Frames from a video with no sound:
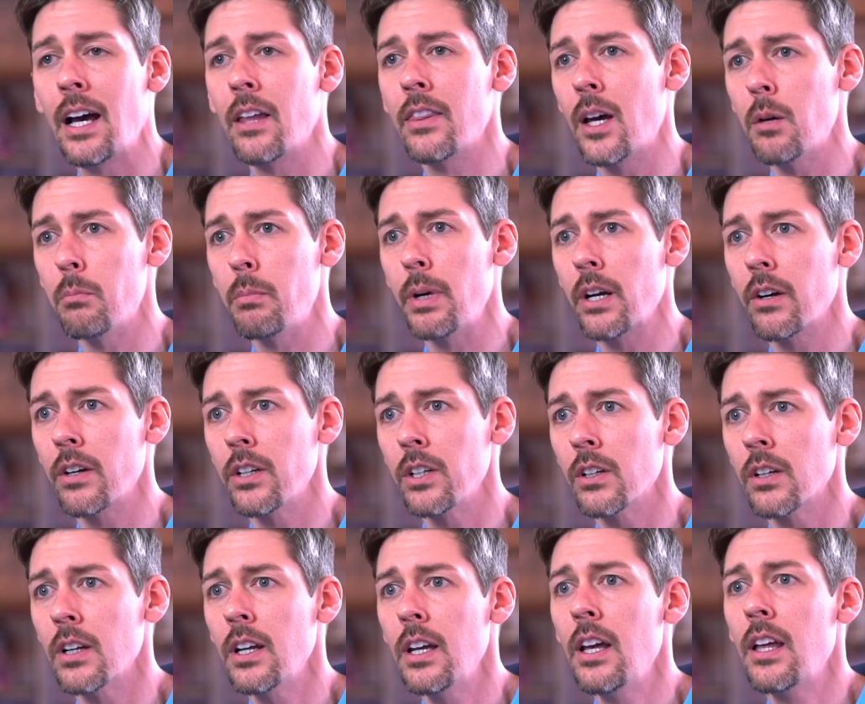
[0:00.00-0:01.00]
down that
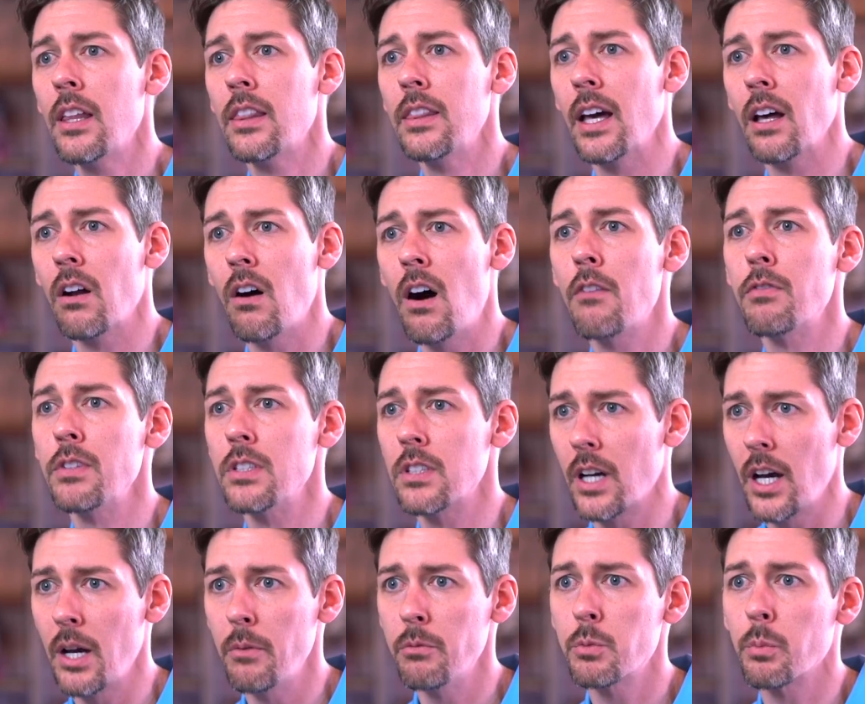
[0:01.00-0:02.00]
barrier that
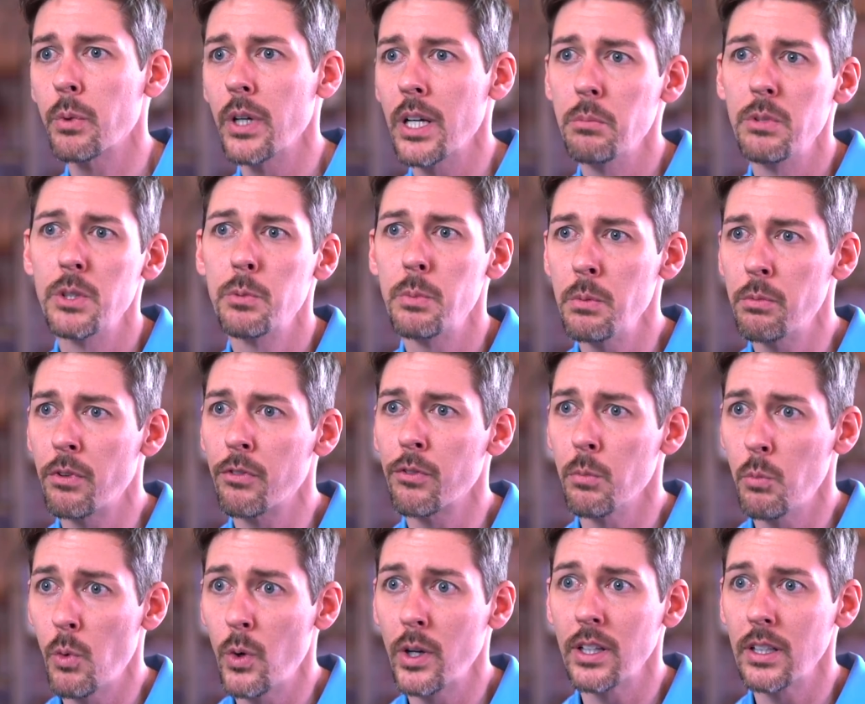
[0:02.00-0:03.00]
oftentimes prohibits people
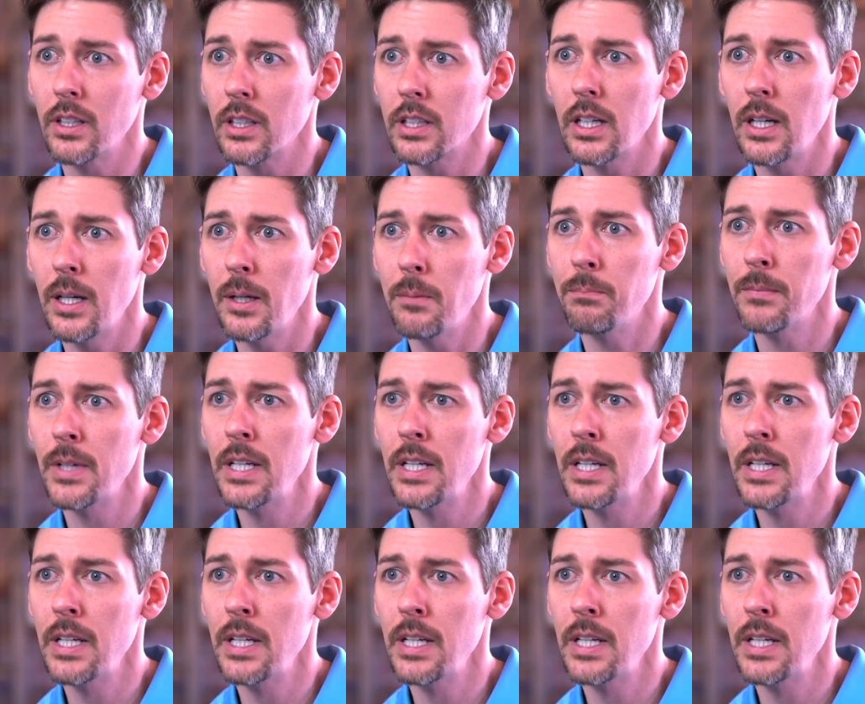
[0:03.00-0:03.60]
from wanting to come.